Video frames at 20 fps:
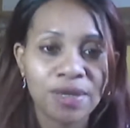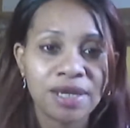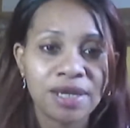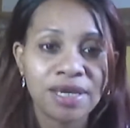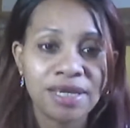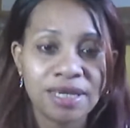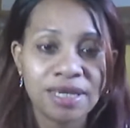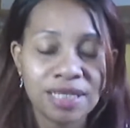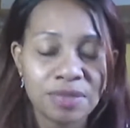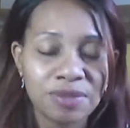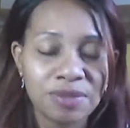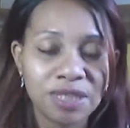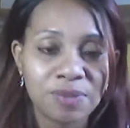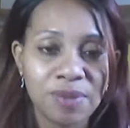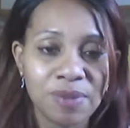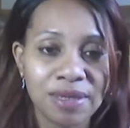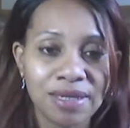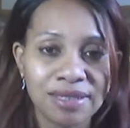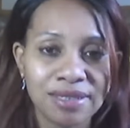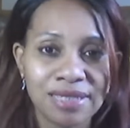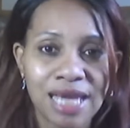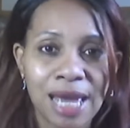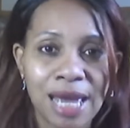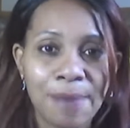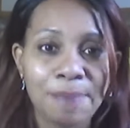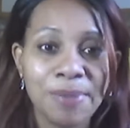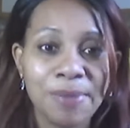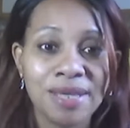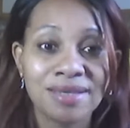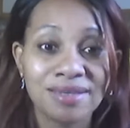You need to be spending time
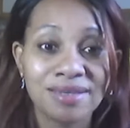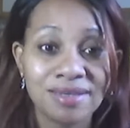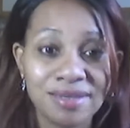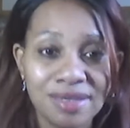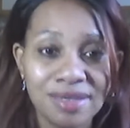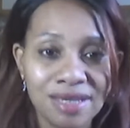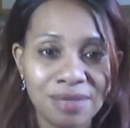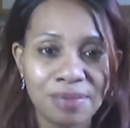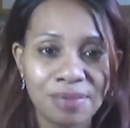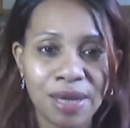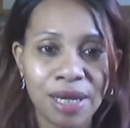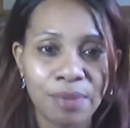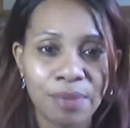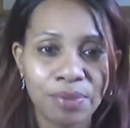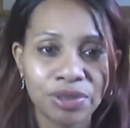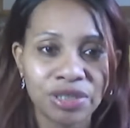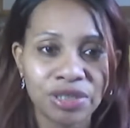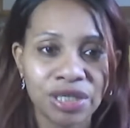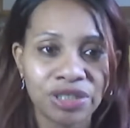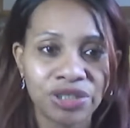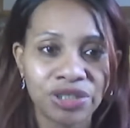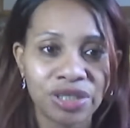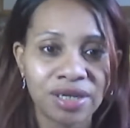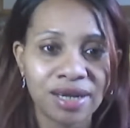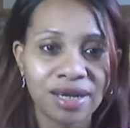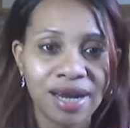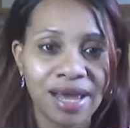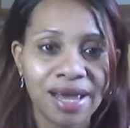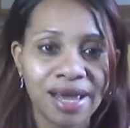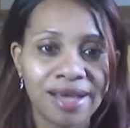being seen by your potential
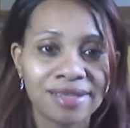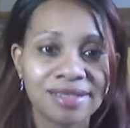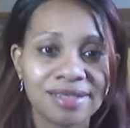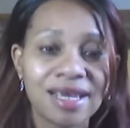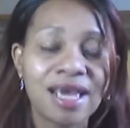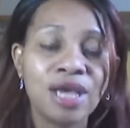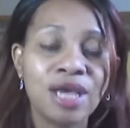clients.